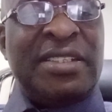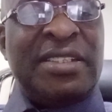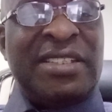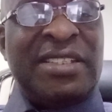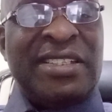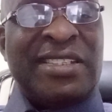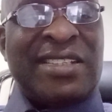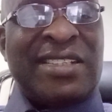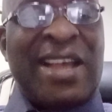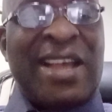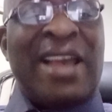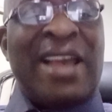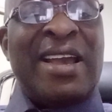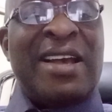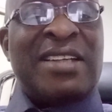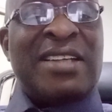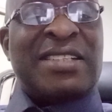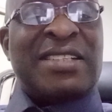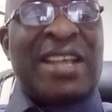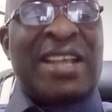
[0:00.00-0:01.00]

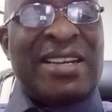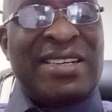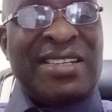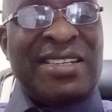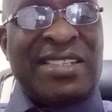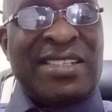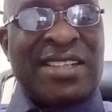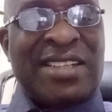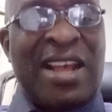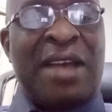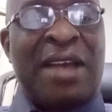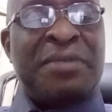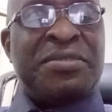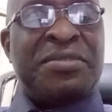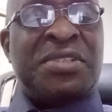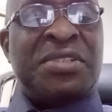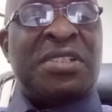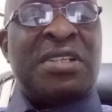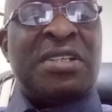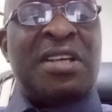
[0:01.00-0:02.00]
desires and
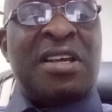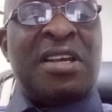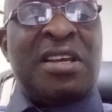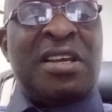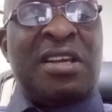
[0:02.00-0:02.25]
deserves